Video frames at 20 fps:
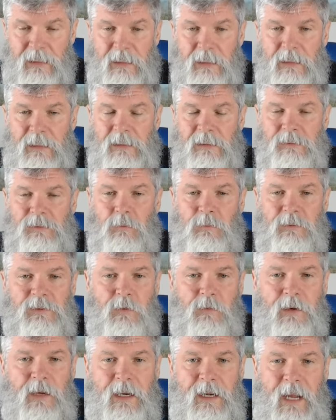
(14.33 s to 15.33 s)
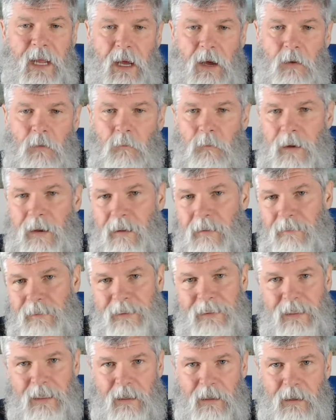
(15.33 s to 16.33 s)
So what's going on now? Well,
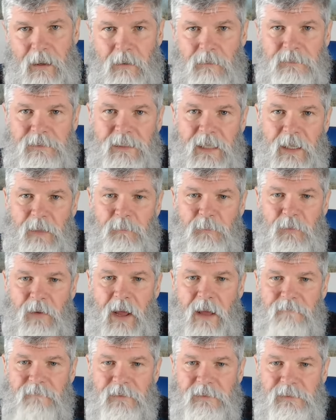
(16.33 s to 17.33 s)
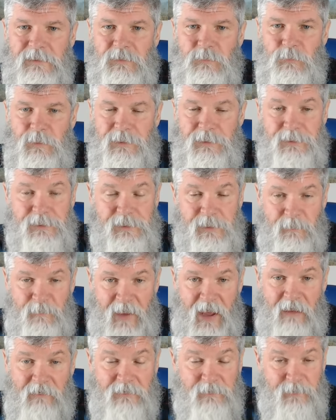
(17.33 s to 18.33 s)
in Gauteng province, which is
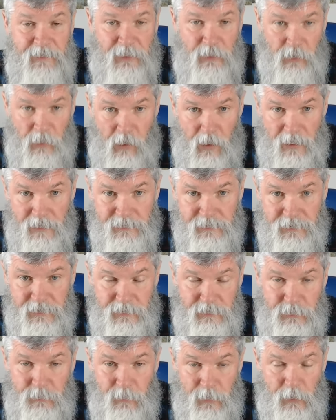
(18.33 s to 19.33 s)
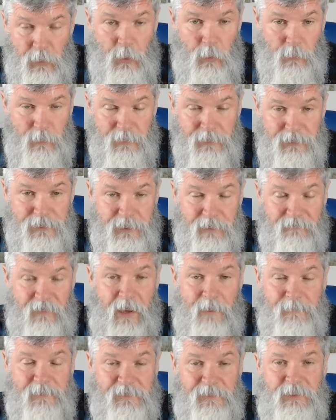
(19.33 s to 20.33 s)
about to be lost to a coalition of
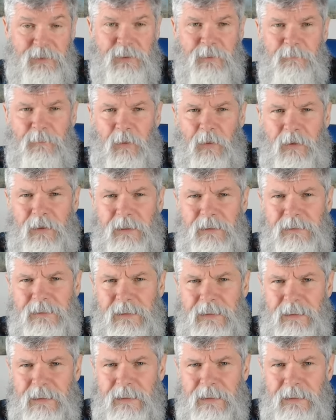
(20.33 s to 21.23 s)
opposition parties,